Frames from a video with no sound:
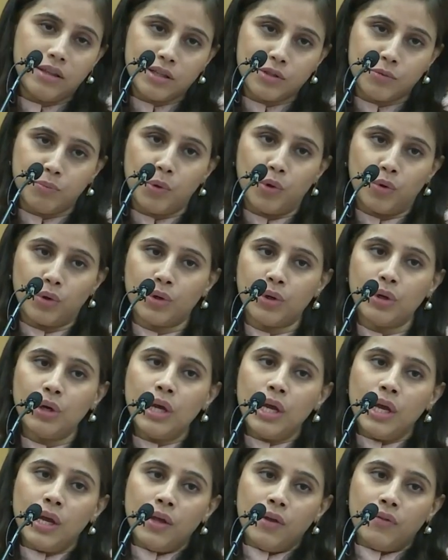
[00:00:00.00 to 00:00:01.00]
this book.
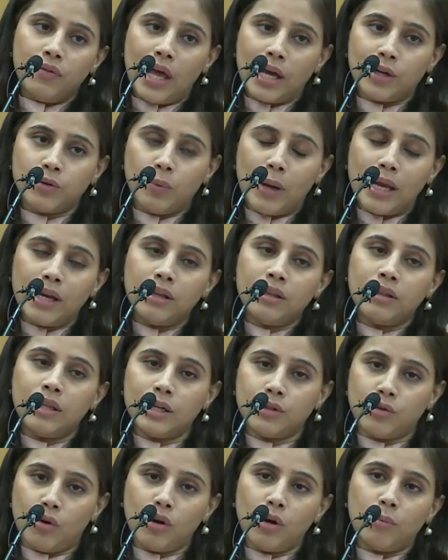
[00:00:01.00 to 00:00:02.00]
That when
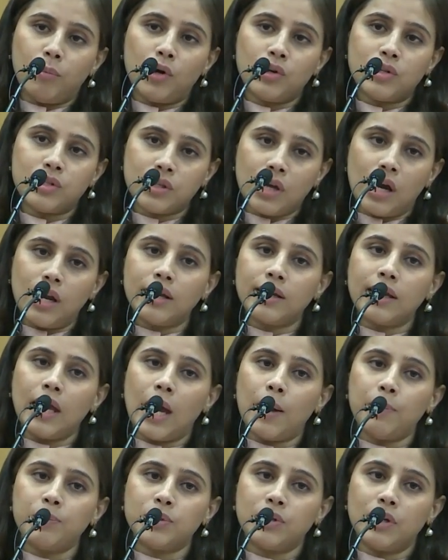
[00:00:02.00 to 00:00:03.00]
they talk about skull
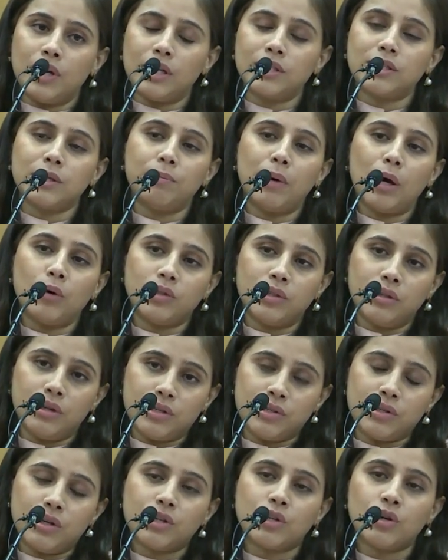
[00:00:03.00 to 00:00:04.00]
caps, it's about
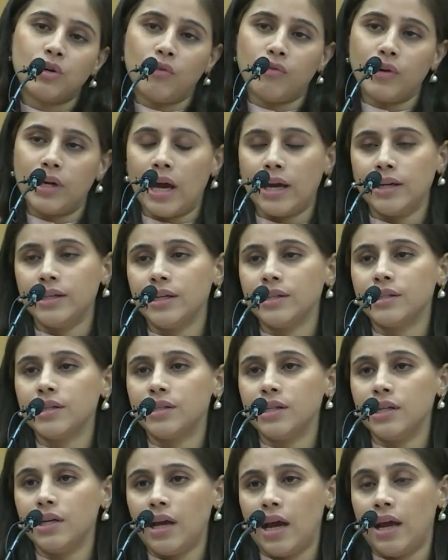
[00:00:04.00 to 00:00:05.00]
assertion of an
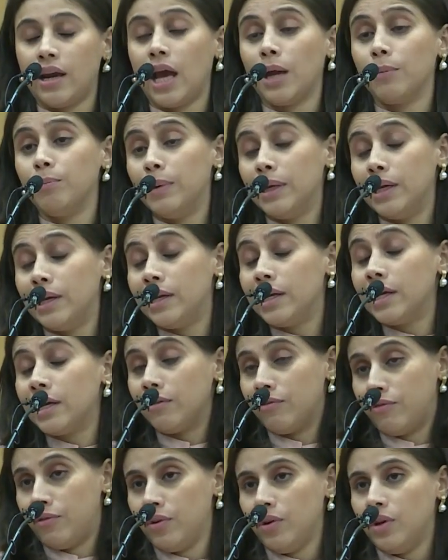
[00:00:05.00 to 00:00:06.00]
identity, and I
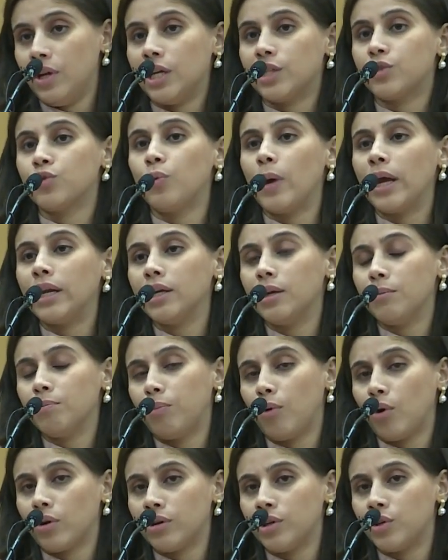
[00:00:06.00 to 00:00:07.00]
believe it's very
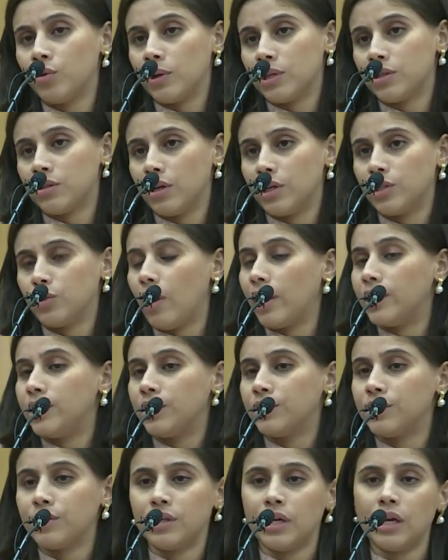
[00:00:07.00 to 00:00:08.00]
important to assert your
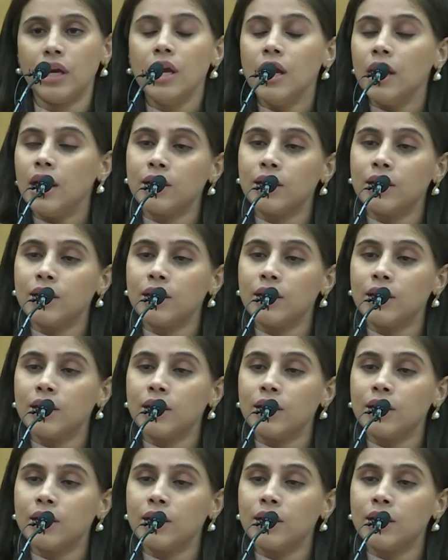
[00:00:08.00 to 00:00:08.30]
identity.